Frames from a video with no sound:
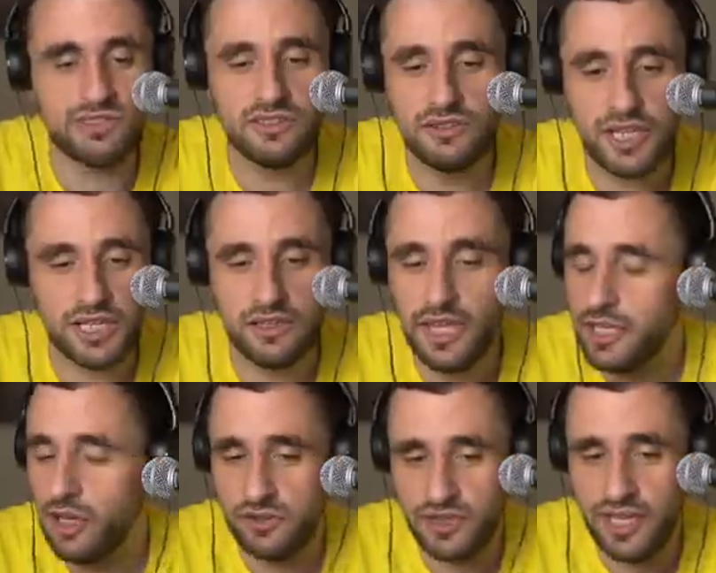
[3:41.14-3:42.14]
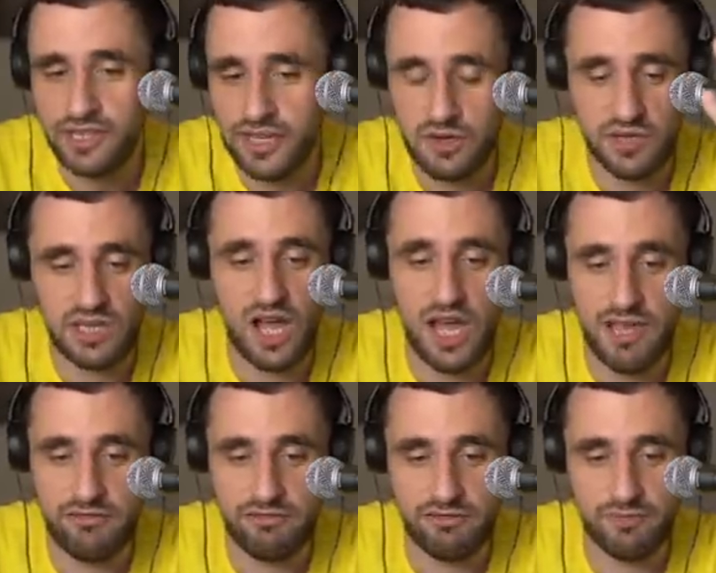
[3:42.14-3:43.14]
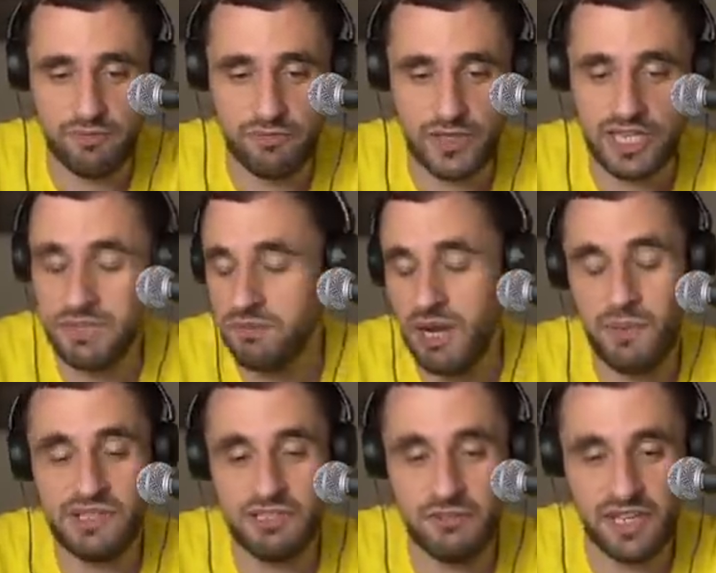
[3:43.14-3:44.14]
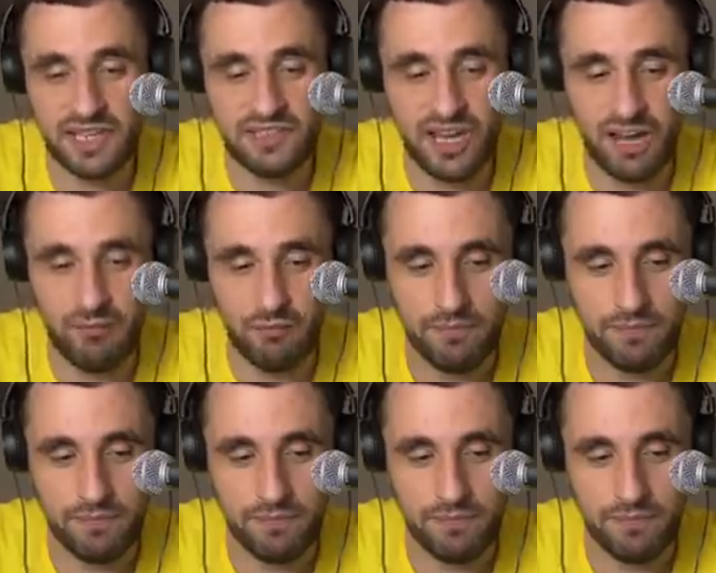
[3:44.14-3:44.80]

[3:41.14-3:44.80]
They're not dead. They're alive. And the premise is fucking dumb.